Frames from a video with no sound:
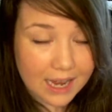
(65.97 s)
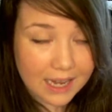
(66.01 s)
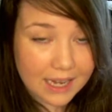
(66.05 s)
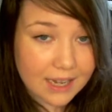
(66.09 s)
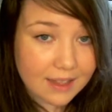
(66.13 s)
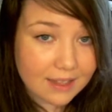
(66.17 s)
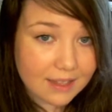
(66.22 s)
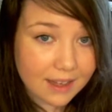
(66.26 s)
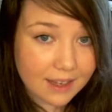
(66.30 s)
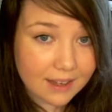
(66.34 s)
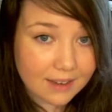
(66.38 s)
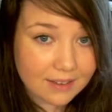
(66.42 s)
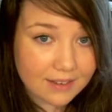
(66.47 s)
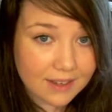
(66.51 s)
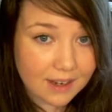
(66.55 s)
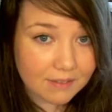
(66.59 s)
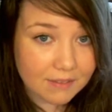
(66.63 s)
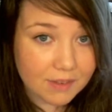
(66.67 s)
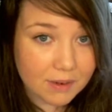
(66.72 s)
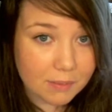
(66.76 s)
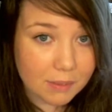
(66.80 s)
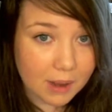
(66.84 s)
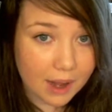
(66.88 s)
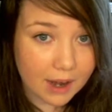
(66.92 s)
anything
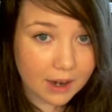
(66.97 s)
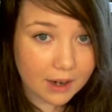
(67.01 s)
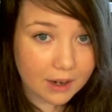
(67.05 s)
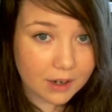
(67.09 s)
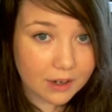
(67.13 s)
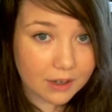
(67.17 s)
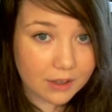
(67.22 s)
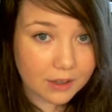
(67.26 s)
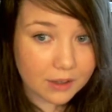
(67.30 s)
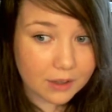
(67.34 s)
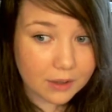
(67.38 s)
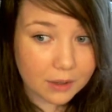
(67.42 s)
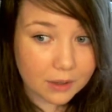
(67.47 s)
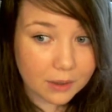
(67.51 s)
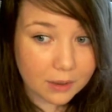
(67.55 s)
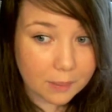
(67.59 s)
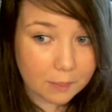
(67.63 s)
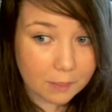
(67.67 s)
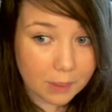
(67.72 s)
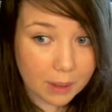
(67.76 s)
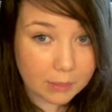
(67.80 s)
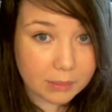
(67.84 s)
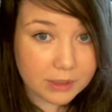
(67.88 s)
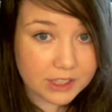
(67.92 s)
Stephenie Meyer
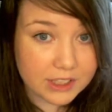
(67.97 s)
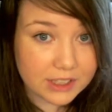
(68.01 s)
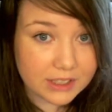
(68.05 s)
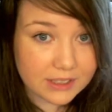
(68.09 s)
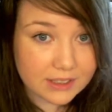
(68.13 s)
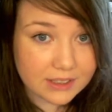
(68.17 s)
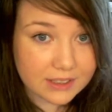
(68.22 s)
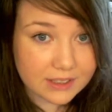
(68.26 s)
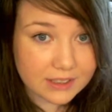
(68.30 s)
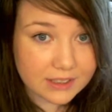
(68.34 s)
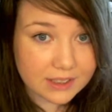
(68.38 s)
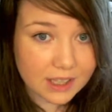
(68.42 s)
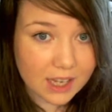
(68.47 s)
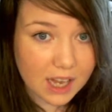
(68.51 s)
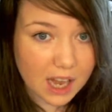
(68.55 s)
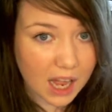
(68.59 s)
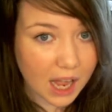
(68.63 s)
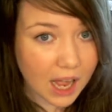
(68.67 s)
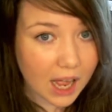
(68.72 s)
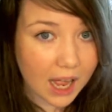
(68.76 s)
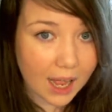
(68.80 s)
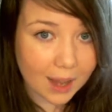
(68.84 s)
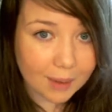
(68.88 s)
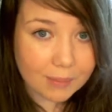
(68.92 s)
publishes,
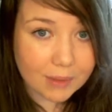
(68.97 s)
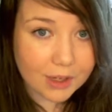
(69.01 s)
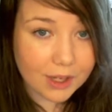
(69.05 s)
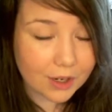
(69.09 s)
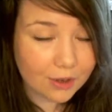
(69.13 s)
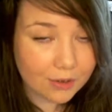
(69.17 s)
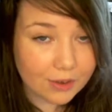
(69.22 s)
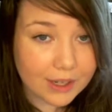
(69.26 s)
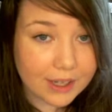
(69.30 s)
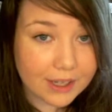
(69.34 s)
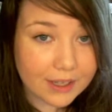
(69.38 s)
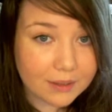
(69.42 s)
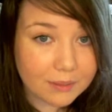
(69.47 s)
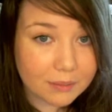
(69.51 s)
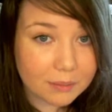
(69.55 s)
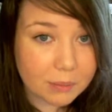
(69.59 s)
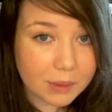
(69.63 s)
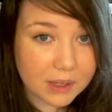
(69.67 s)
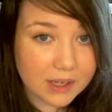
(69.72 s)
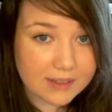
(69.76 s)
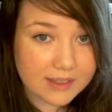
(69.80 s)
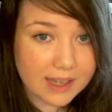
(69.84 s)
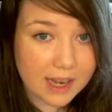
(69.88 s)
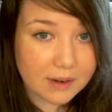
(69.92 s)
I'm gonna read
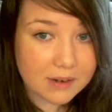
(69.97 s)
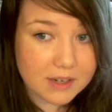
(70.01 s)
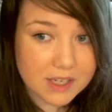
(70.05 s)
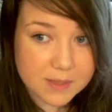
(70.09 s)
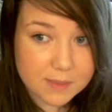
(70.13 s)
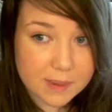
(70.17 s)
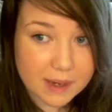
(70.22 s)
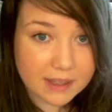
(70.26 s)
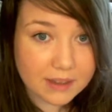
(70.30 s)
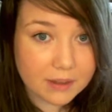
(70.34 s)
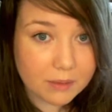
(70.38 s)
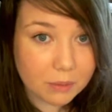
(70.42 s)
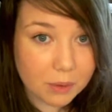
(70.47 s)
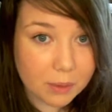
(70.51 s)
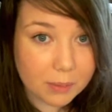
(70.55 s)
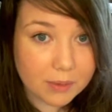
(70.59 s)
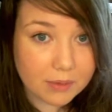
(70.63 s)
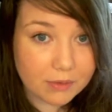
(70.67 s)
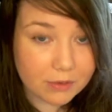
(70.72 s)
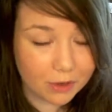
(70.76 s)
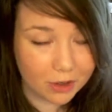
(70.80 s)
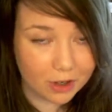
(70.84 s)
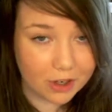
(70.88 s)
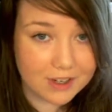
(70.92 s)
because I respect the
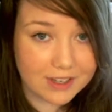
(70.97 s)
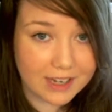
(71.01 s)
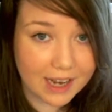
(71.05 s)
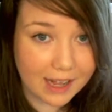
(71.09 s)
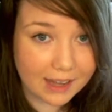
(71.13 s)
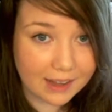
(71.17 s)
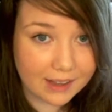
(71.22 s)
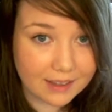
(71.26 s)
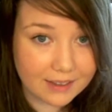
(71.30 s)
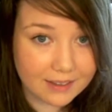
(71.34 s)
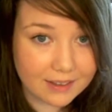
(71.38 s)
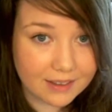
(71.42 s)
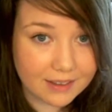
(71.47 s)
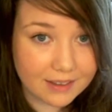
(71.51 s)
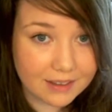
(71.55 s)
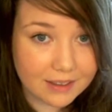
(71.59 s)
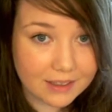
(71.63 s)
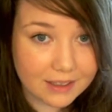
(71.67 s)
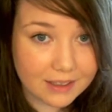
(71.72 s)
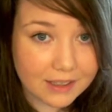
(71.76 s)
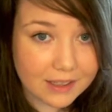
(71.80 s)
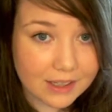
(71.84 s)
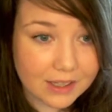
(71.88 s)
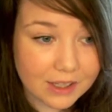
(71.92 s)
woman for her talent.
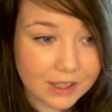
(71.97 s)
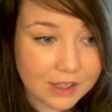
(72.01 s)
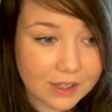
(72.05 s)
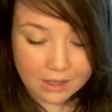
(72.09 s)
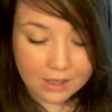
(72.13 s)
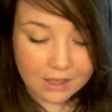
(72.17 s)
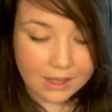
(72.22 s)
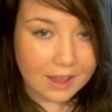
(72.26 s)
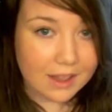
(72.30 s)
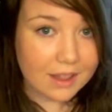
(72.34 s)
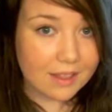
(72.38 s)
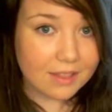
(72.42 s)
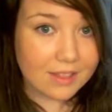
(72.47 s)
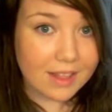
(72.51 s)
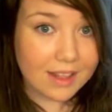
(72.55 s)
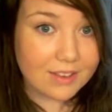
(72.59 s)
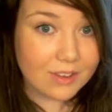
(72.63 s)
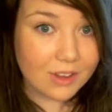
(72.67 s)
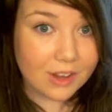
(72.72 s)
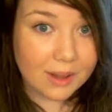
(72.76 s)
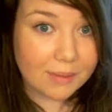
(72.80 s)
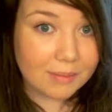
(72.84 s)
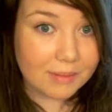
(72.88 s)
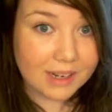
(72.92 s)

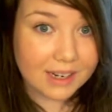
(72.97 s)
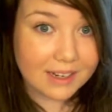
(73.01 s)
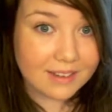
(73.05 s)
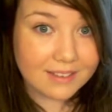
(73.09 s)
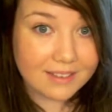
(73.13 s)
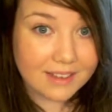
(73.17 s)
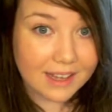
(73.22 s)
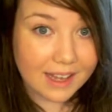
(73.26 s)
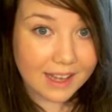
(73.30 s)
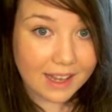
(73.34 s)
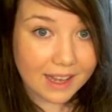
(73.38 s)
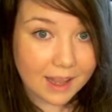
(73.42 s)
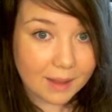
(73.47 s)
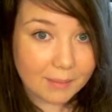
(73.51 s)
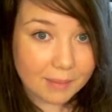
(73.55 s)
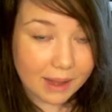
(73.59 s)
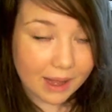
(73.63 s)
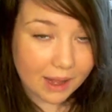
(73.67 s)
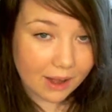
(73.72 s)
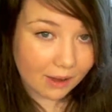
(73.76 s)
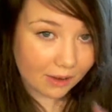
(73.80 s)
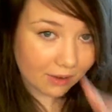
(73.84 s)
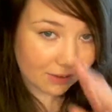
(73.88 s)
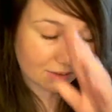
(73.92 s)
That's all I'm gonna say
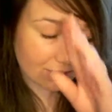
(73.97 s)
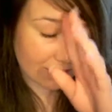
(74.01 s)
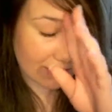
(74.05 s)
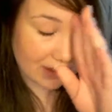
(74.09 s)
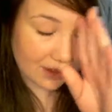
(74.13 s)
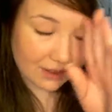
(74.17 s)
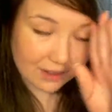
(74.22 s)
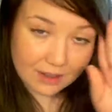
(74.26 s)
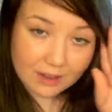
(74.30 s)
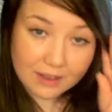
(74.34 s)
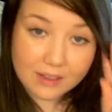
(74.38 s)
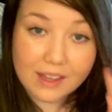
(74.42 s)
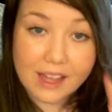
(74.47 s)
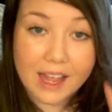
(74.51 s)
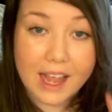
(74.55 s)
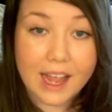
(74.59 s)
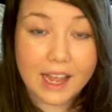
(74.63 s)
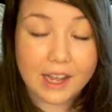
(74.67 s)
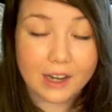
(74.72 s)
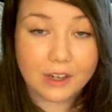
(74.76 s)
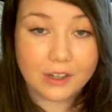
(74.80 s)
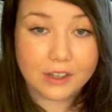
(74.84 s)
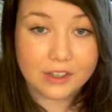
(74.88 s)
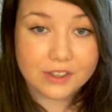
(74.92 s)
about the
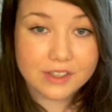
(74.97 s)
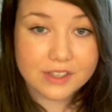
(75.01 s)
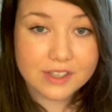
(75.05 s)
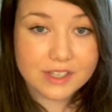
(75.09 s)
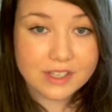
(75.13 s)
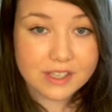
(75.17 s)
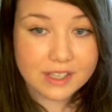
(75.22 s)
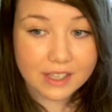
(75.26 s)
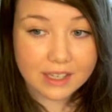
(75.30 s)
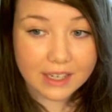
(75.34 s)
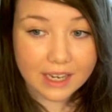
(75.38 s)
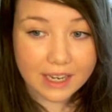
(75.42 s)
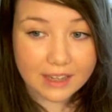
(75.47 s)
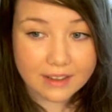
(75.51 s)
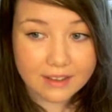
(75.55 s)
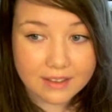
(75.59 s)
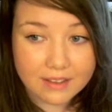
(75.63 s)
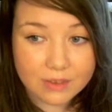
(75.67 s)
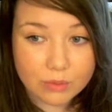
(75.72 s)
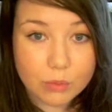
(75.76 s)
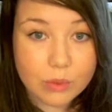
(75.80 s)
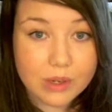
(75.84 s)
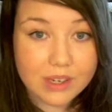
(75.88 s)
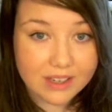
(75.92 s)
haters.
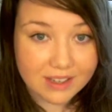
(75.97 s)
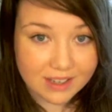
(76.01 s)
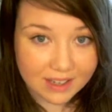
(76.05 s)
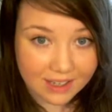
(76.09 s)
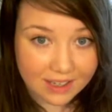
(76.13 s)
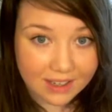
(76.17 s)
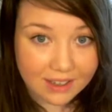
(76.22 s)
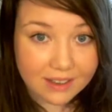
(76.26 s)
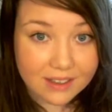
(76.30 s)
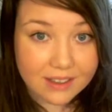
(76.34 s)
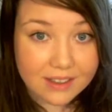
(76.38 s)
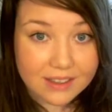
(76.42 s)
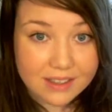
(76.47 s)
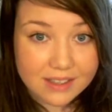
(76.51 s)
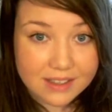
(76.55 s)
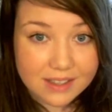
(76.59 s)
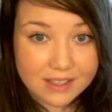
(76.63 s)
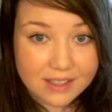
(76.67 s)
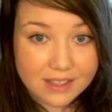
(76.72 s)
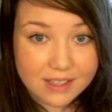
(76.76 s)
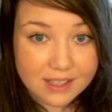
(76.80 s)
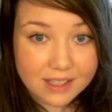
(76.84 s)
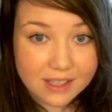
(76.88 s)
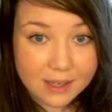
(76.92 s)
It's
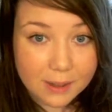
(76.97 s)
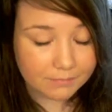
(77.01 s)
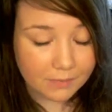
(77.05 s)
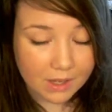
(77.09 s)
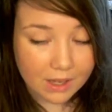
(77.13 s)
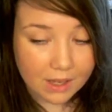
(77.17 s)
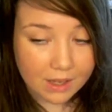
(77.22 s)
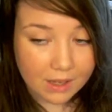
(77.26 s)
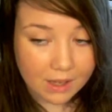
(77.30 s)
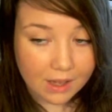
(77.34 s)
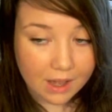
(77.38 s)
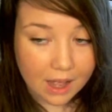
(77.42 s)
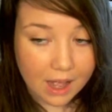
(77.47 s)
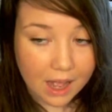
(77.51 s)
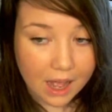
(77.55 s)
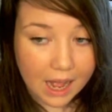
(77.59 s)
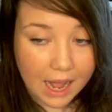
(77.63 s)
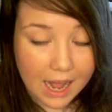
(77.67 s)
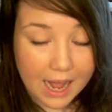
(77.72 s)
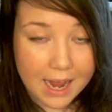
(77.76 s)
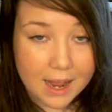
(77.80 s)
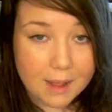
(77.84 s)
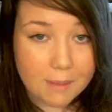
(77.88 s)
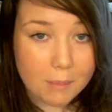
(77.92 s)
ridiculous.
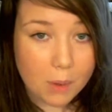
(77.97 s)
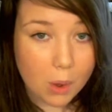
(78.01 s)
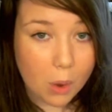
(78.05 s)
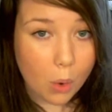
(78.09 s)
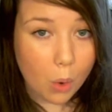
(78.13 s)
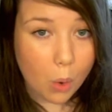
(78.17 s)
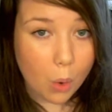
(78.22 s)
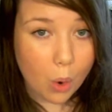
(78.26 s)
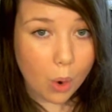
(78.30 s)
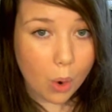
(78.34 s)
I am